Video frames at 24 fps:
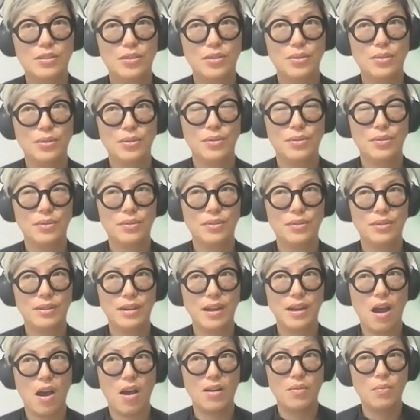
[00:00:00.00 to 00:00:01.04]
to,
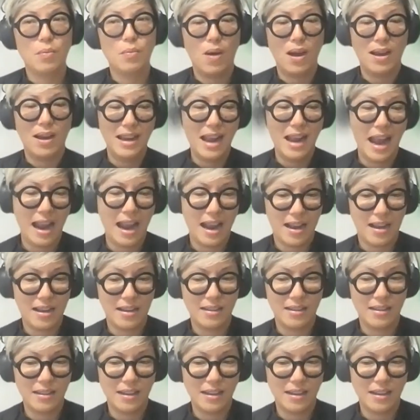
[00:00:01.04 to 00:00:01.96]
on one hand,